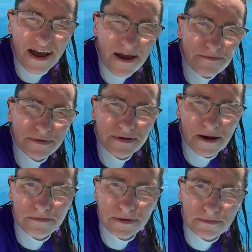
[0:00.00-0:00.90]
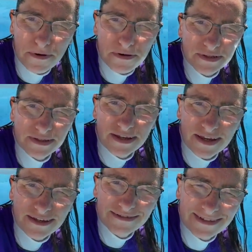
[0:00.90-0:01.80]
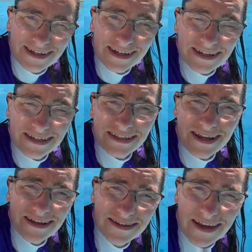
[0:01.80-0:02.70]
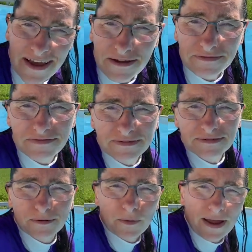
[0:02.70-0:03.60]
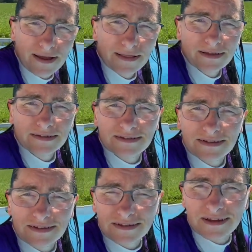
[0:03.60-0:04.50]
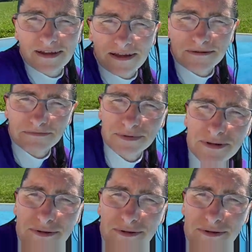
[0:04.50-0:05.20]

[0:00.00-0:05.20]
Happy, happy birthday. Stay safe, well, and be